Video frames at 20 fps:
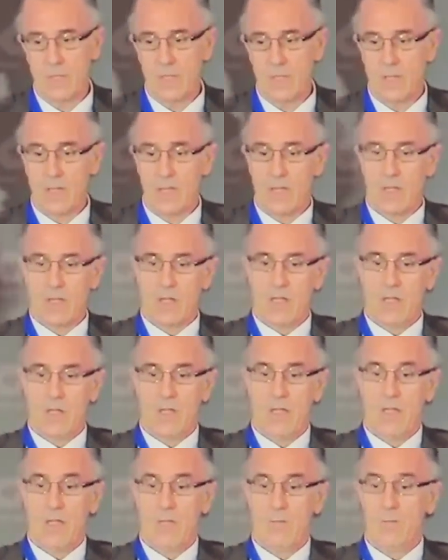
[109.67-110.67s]
personally, I
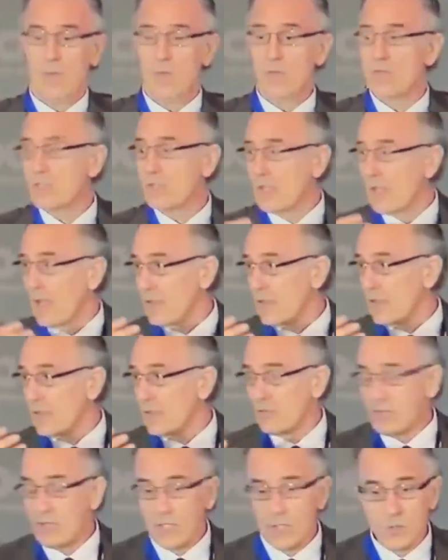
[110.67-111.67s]
think
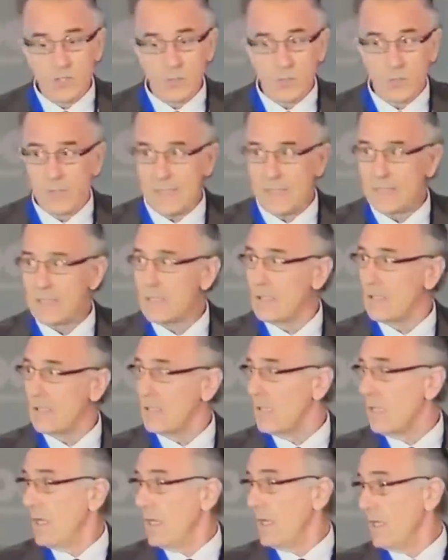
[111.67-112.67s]
reusability is a
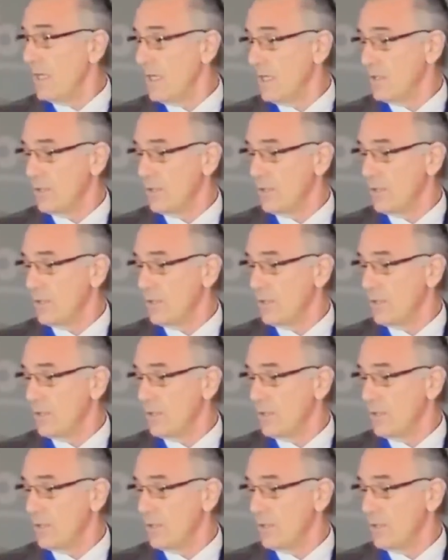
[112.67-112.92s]
dream.